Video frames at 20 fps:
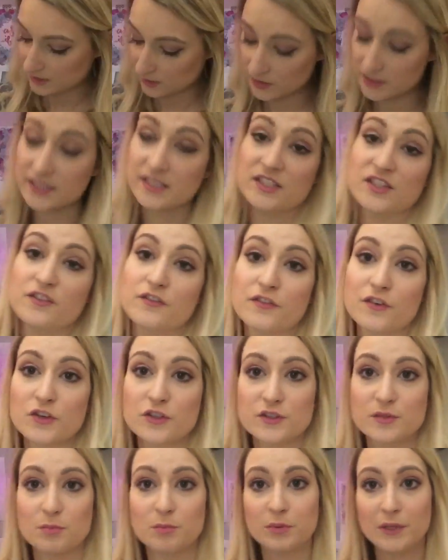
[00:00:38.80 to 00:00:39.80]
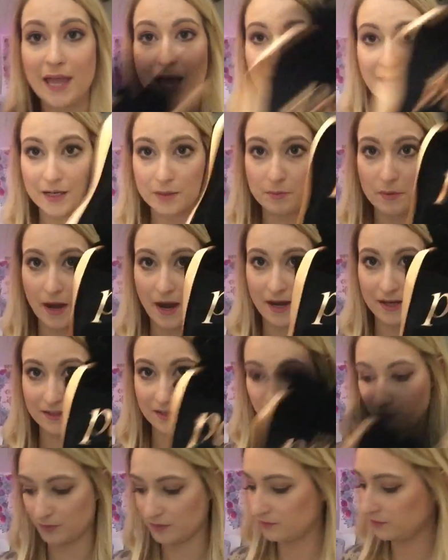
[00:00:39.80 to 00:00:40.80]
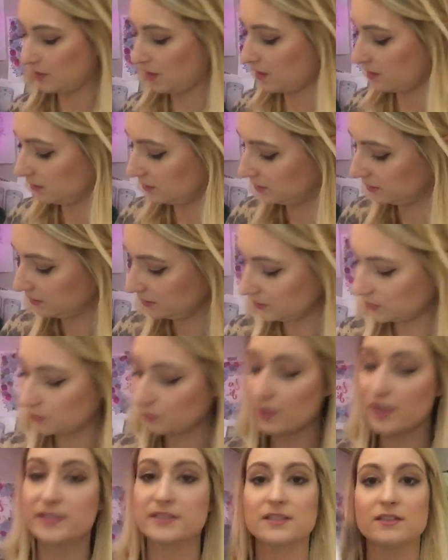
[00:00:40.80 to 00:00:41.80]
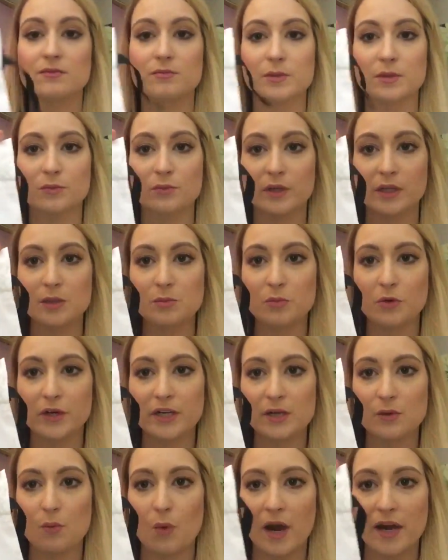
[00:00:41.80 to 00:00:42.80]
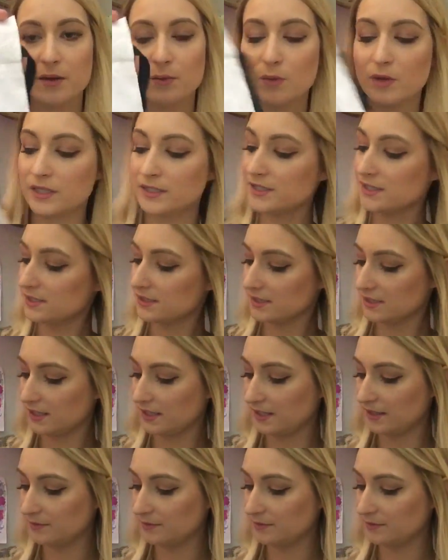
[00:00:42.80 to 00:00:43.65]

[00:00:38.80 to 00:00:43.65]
So this is the first black bag that we've gotten. The rest have been really pretty white ones.